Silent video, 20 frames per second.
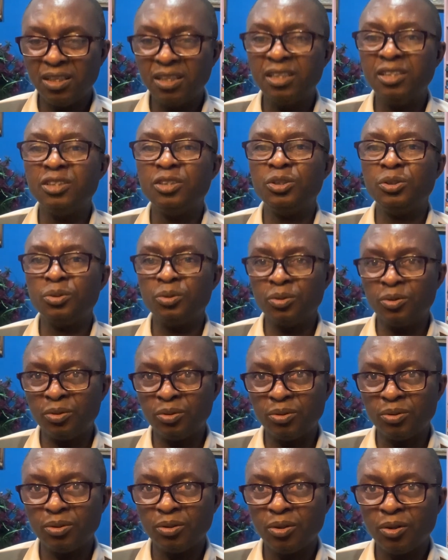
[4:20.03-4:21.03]
he should
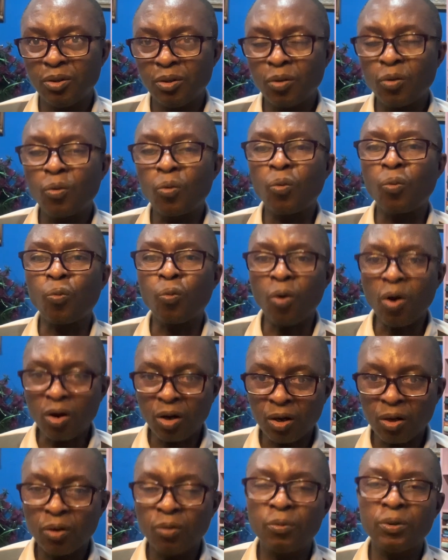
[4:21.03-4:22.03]

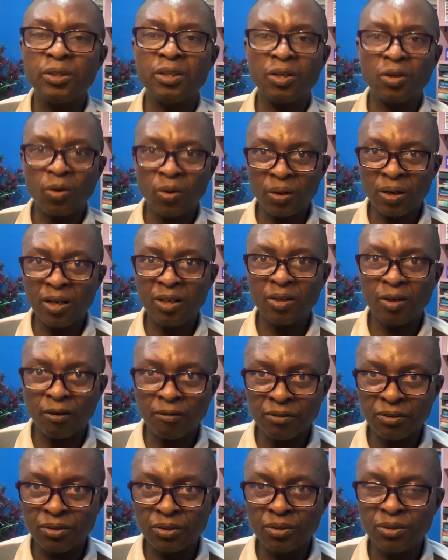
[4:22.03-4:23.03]
work with the current
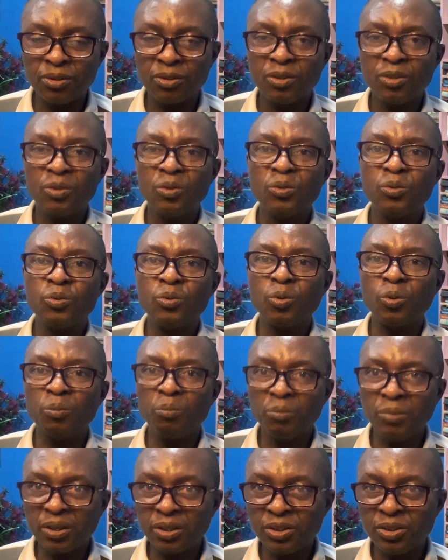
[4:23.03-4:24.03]
governor to
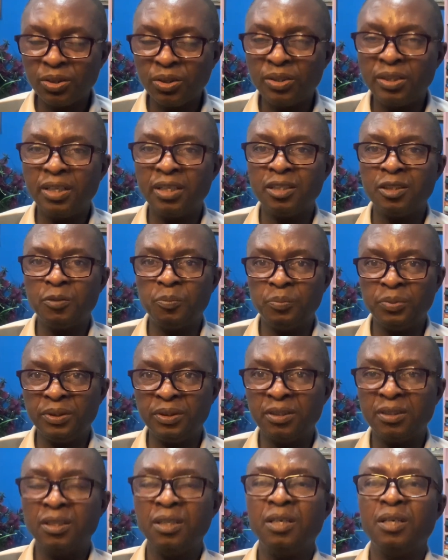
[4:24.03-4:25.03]
make sure there is
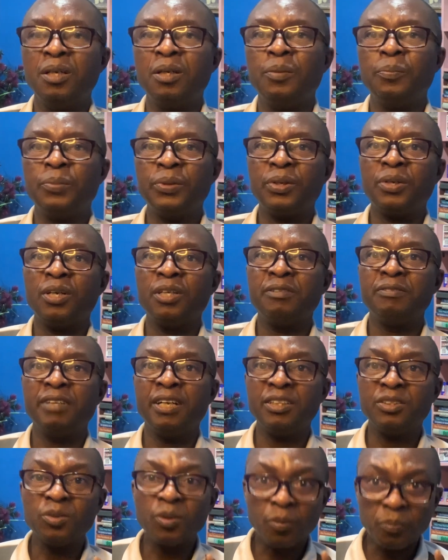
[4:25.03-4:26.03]
peace. Because if
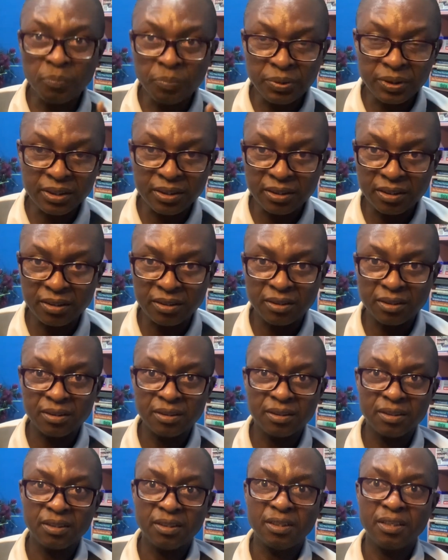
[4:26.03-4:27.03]
there's no peace
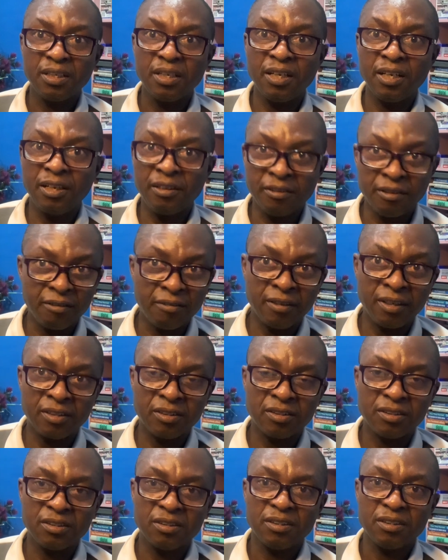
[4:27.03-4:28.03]
in
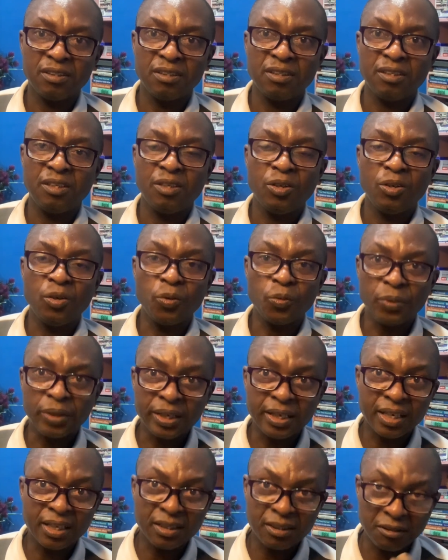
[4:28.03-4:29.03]
Rivers,
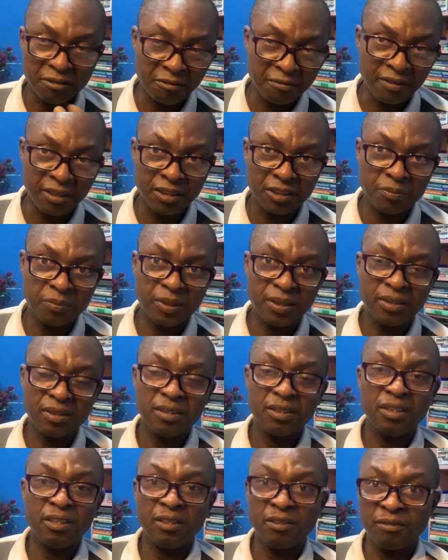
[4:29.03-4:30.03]
Wike's investment
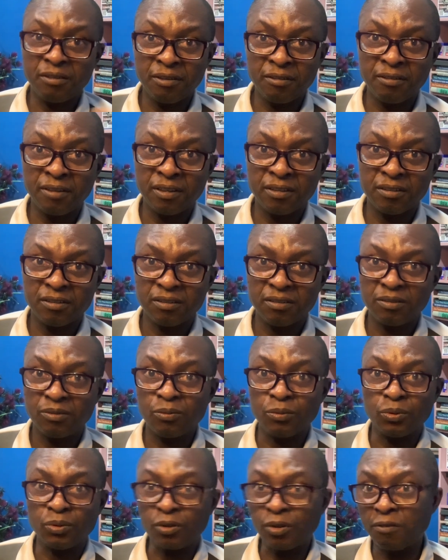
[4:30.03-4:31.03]
in Rivers
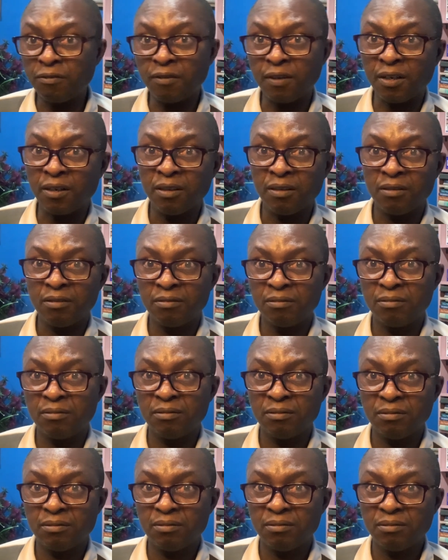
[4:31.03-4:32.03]
will suffer.
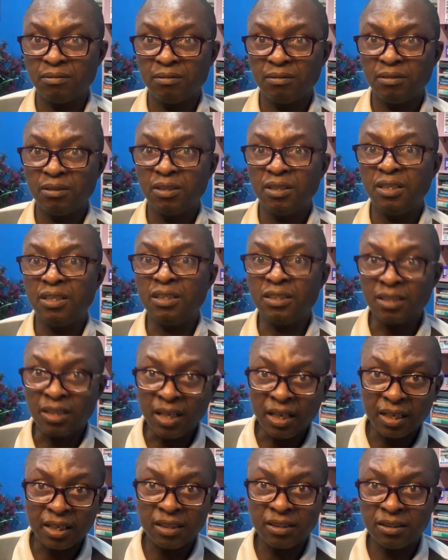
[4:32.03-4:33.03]
His
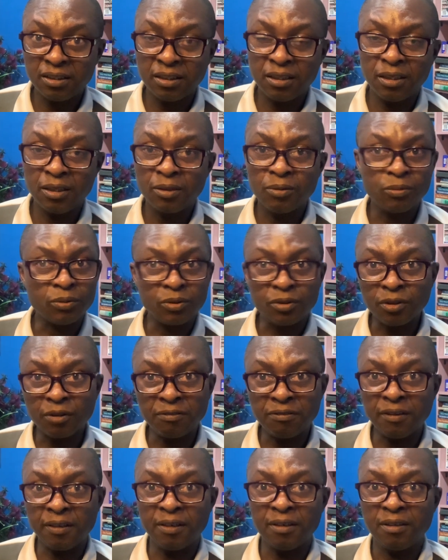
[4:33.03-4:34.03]
legacy will
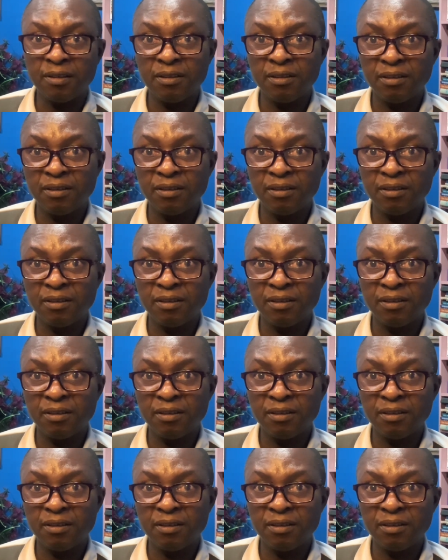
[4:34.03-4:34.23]
suffer.